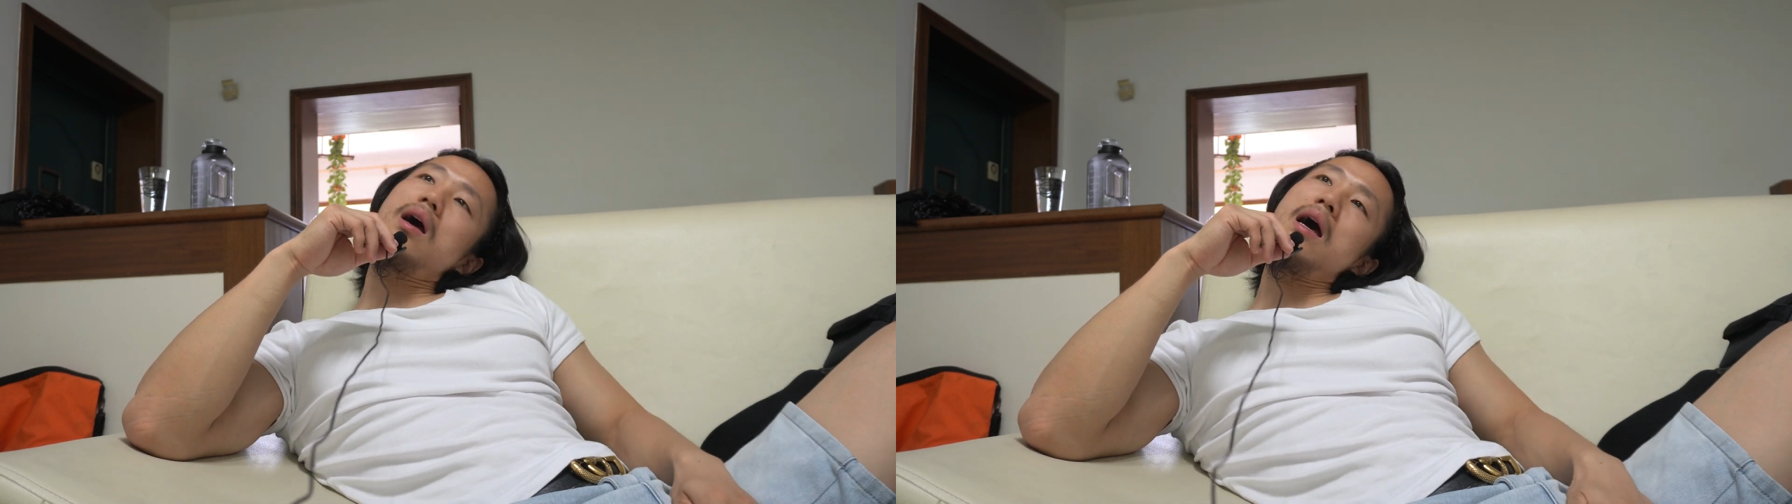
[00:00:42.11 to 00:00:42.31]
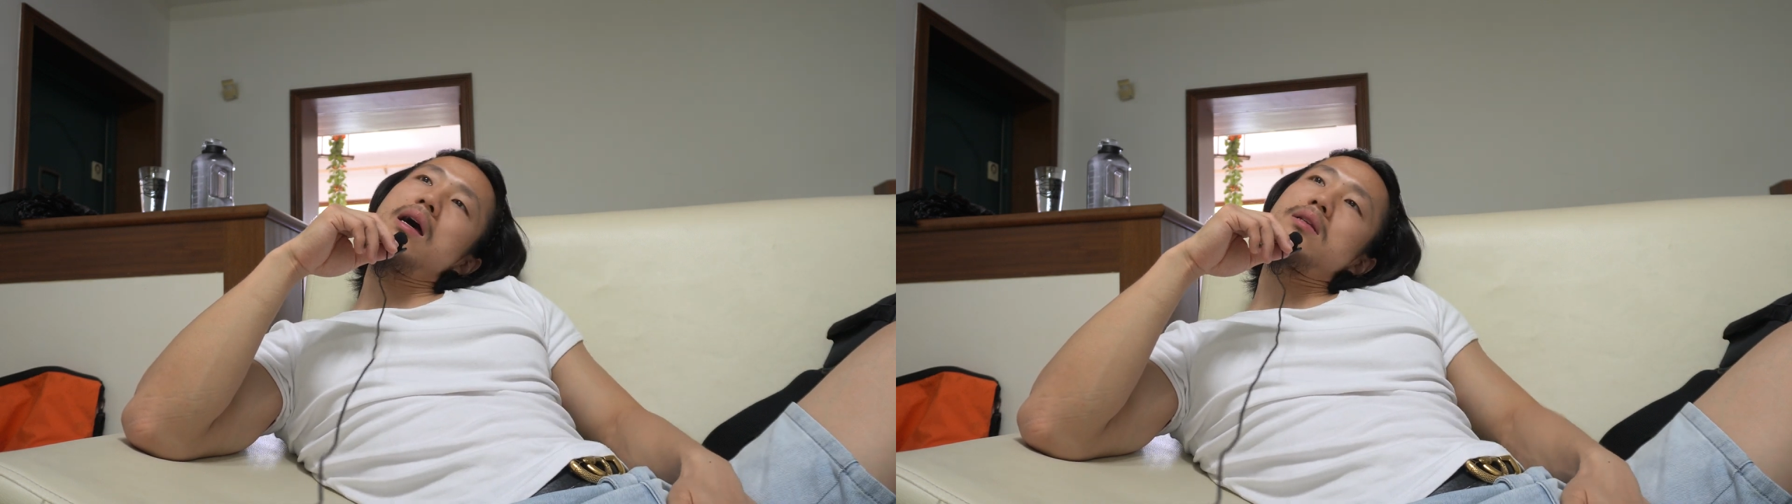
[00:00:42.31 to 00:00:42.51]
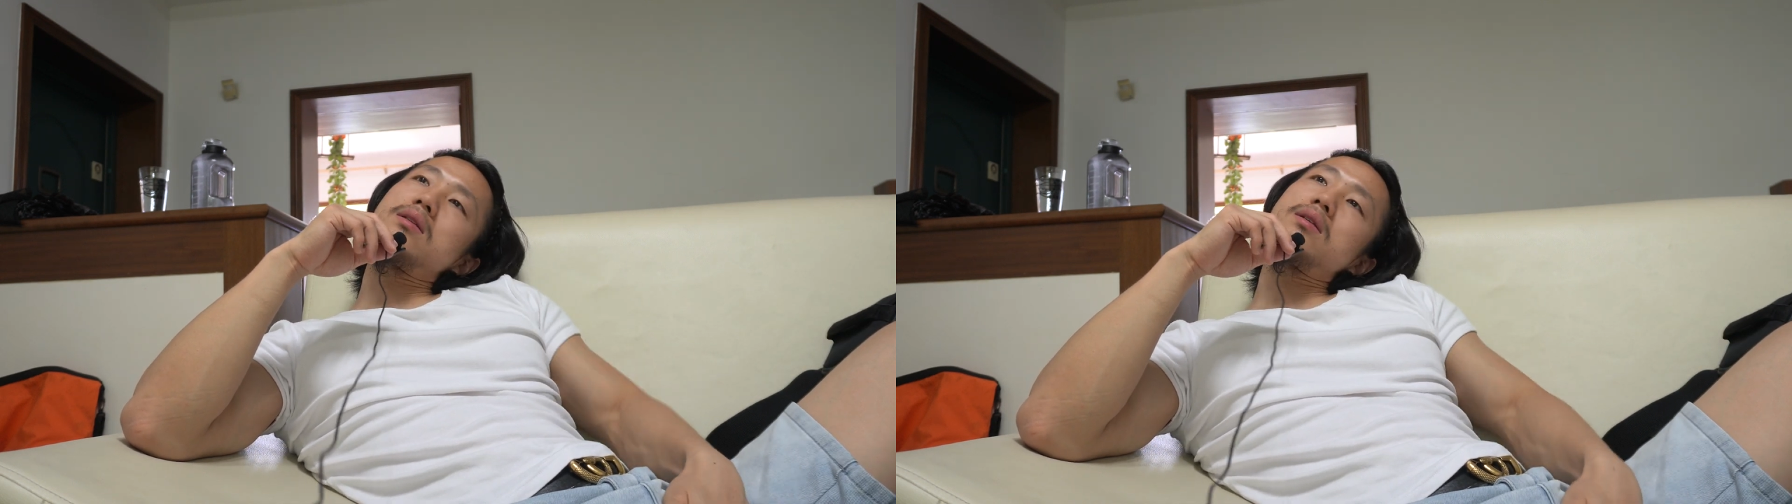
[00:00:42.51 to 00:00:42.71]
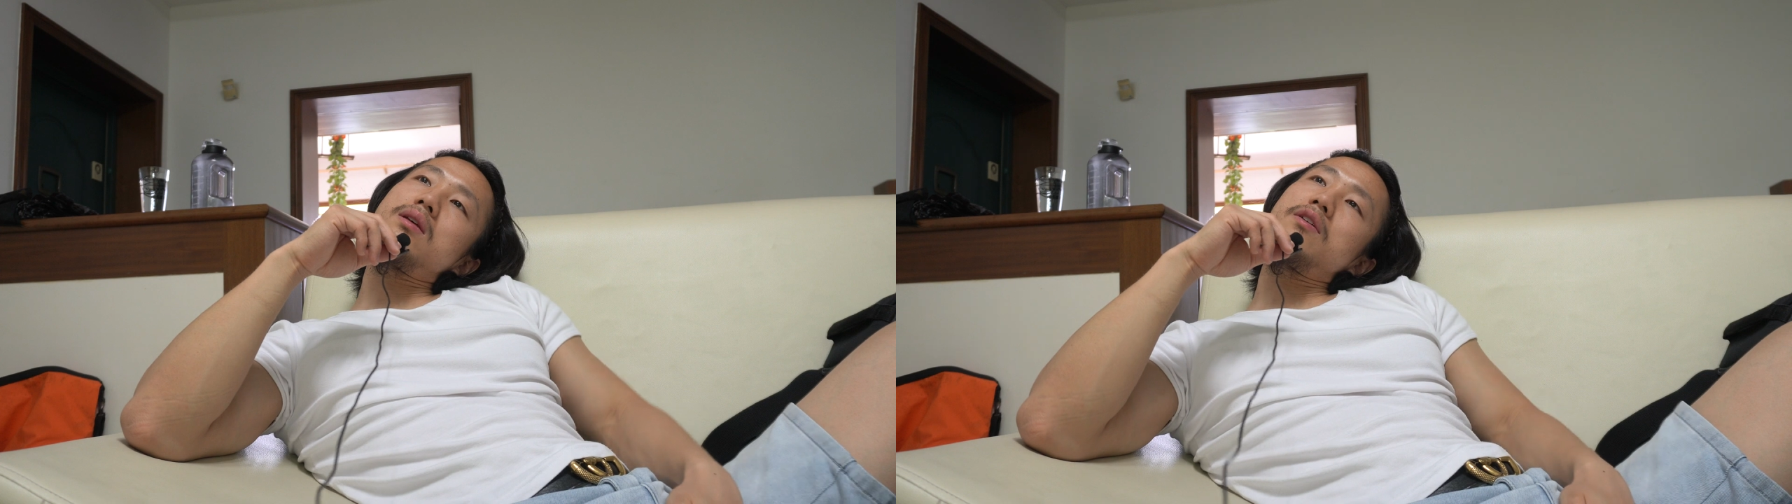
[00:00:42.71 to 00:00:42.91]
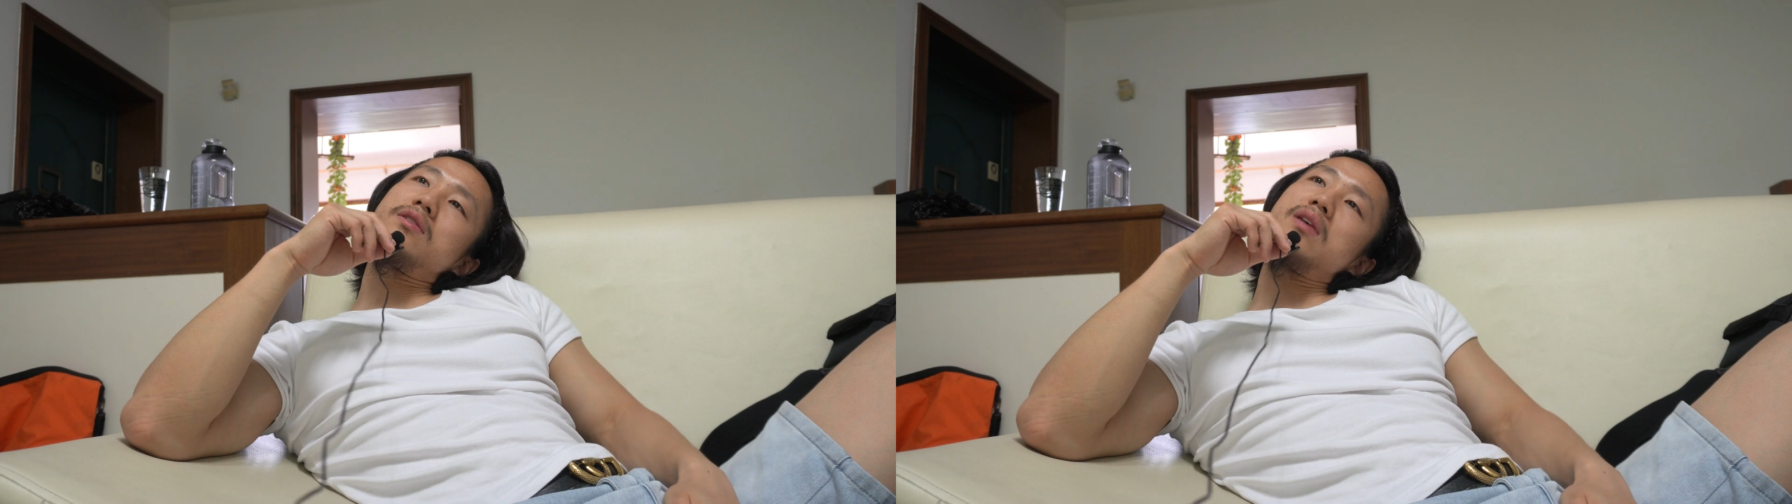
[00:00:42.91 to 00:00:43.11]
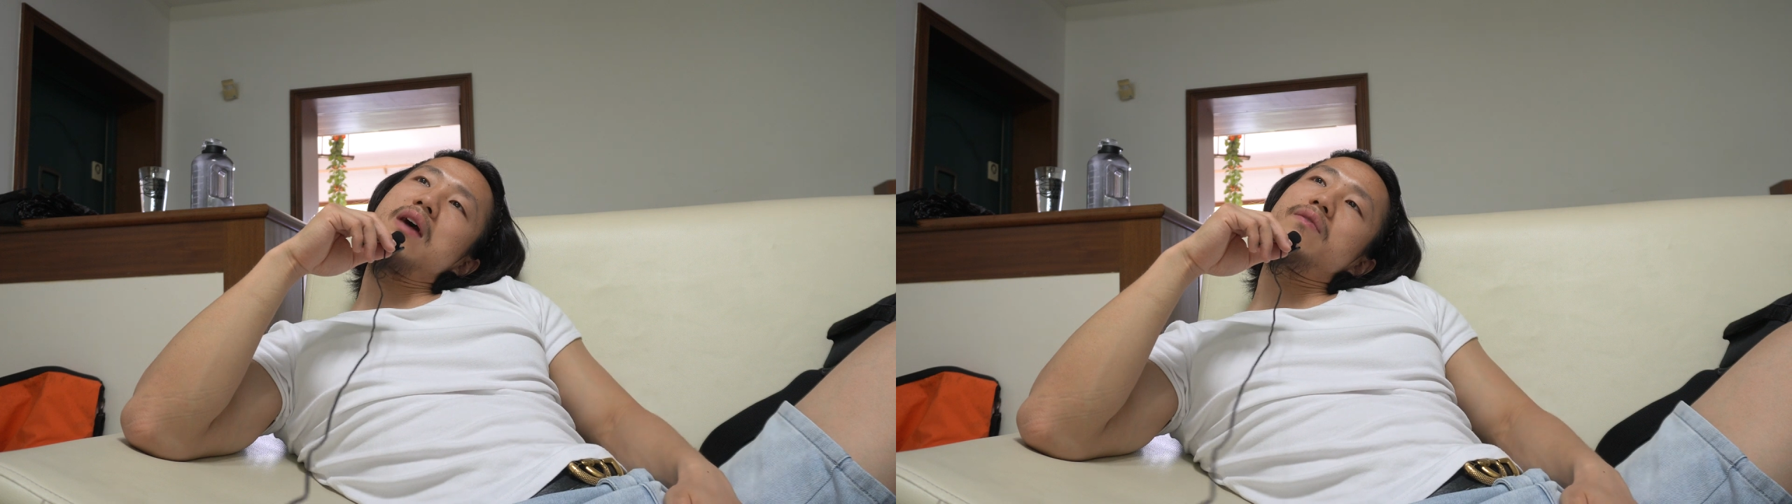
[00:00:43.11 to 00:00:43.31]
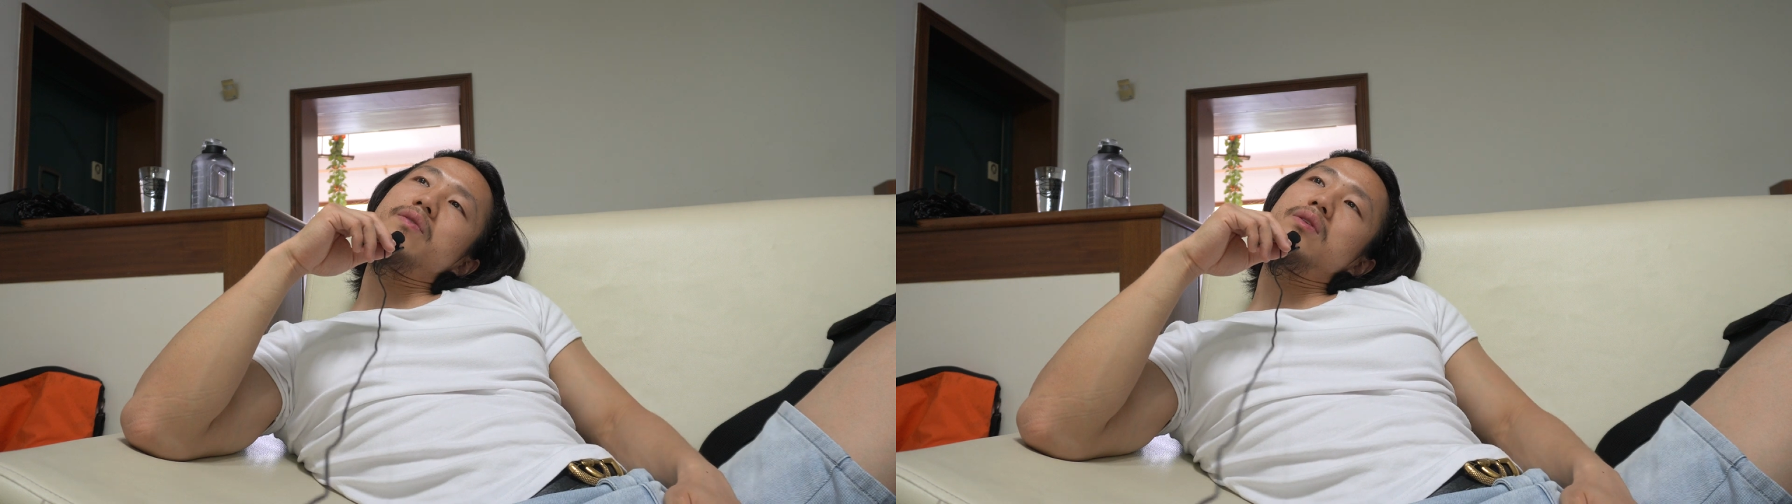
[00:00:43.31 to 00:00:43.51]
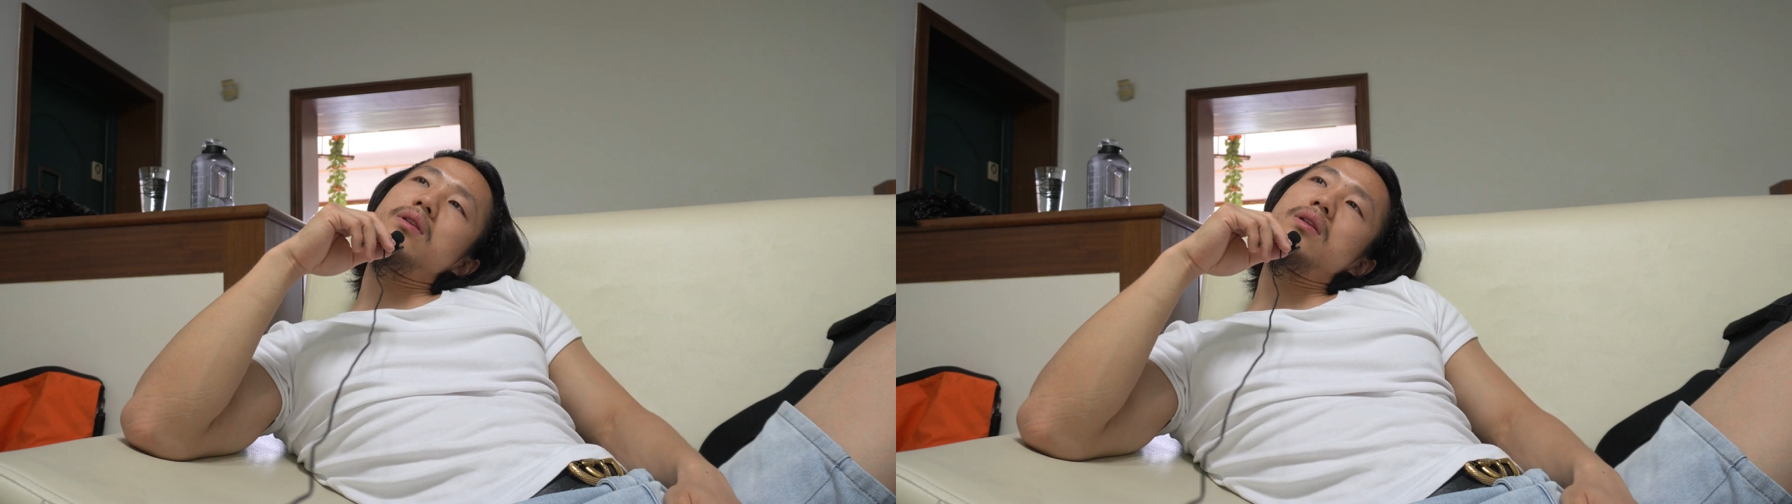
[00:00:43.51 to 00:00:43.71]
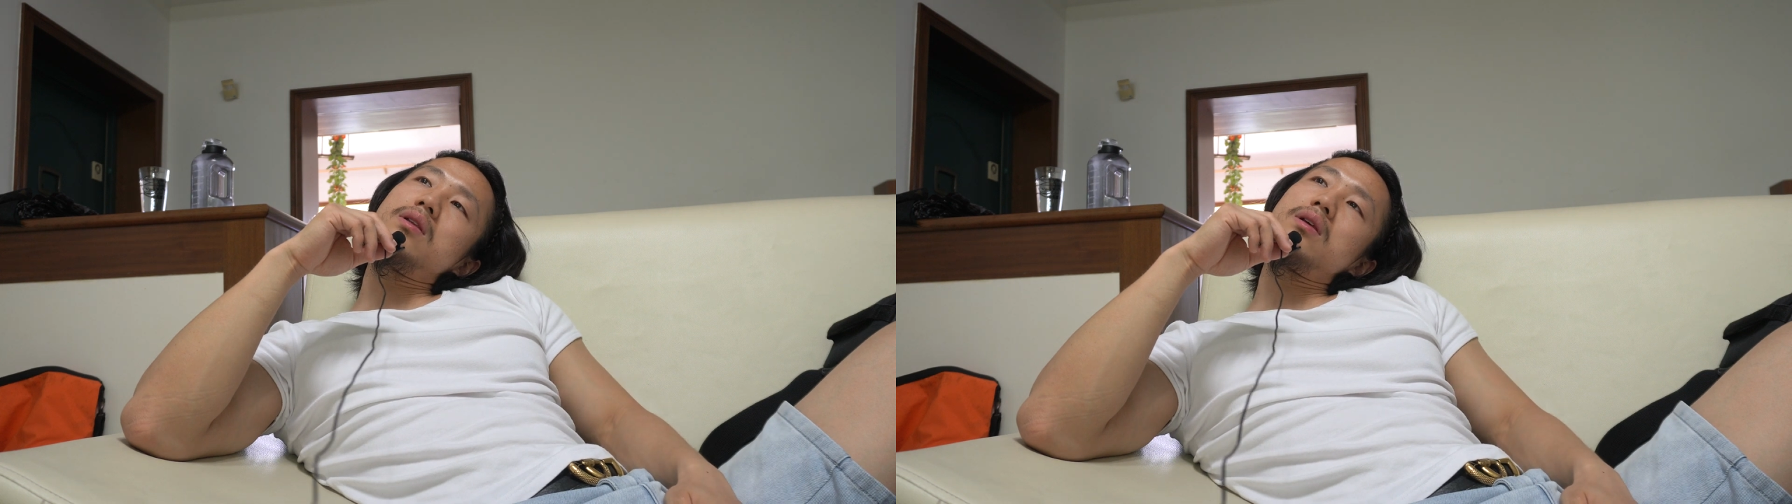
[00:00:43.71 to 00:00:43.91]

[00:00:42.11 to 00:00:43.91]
at 7,